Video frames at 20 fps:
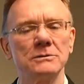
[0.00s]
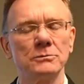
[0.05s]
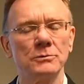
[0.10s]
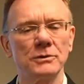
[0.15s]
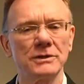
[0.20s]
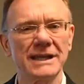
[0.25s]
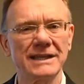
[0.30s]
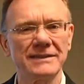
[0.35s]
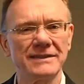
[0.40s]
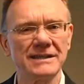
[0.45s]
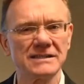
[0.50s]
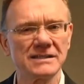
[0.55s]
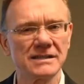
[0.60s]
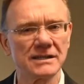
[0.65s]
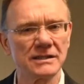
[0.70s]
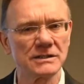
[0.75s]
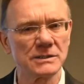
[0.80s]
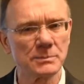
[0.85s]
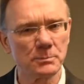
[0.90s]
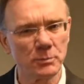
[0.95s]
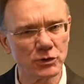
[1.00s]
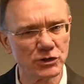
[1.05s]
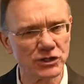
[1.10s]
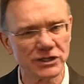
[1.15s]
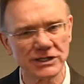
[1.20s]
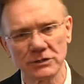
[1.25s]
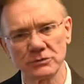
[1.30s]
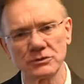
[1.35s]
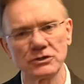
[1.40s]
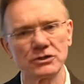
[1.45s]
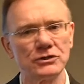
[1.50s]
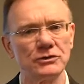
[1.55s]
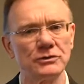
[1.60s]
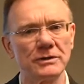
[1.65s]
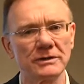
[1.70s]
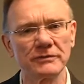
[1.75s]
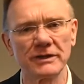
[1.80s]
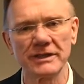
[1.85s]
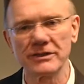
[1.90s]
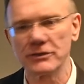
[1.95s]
and we'll get these things pushed out to you every